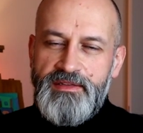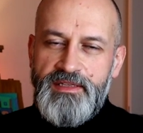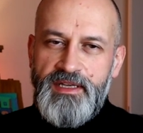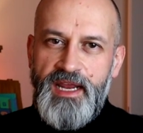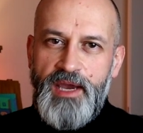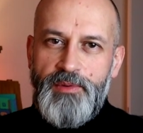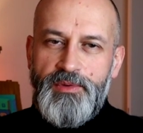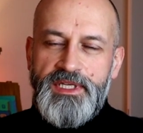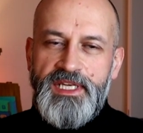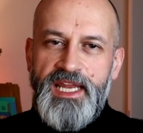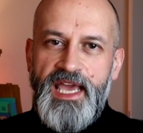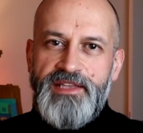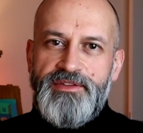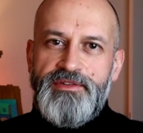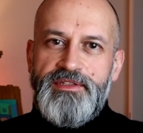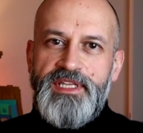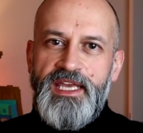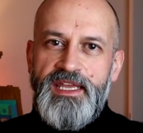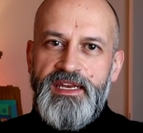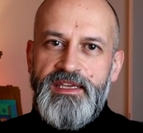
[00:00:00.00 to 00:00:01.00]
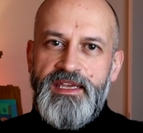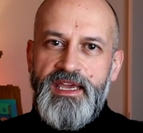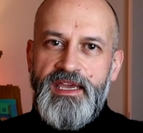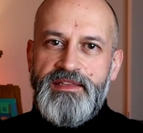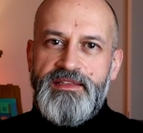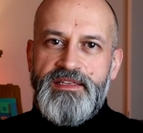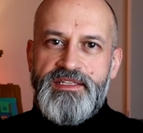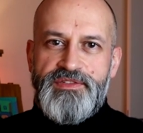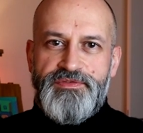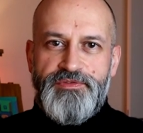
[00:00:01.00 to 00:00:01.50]
that I would like to
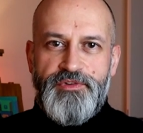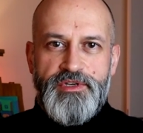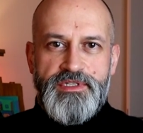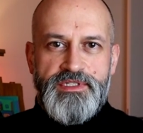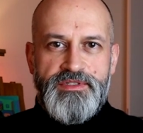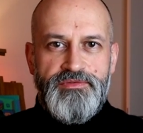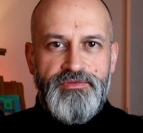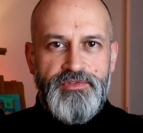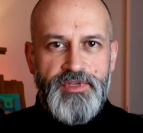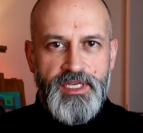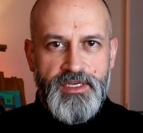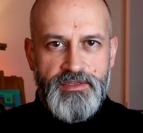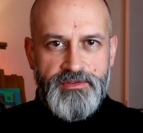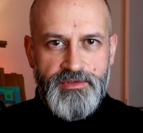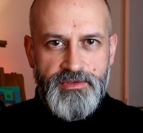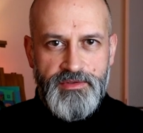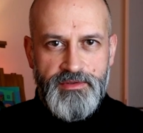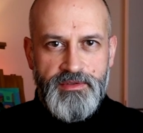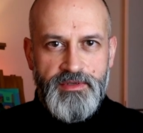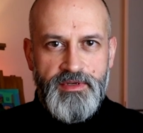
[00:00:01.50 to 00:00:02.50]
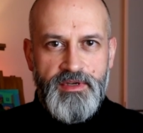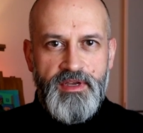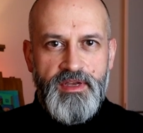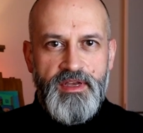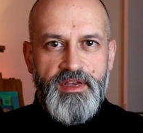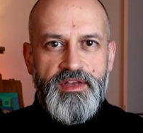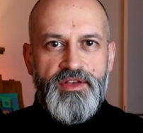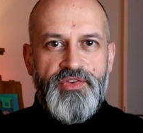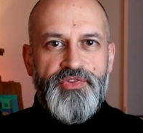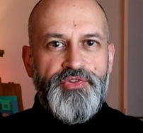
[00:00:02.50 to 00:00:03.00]
dedicate this first video to.
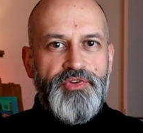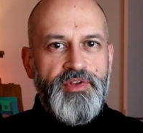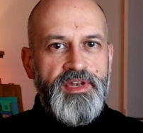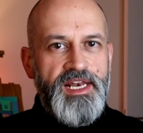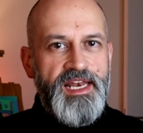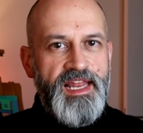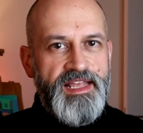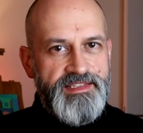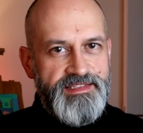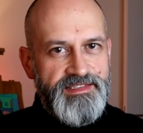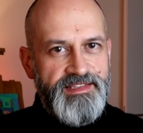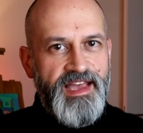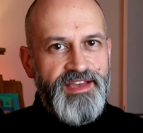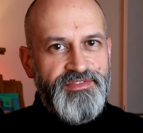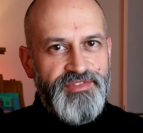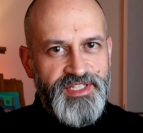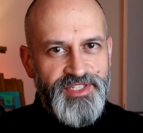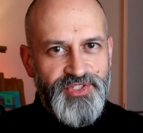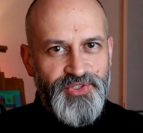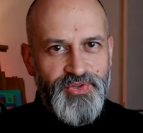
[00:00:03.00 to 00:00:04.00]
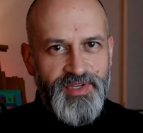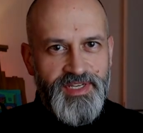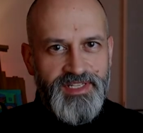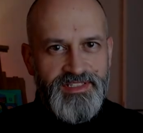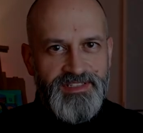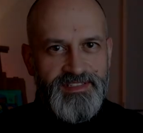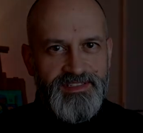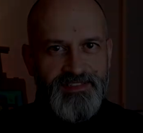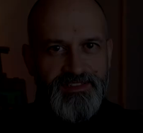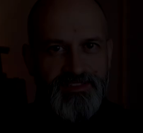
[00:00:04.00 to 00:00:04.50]
So let's dive into it.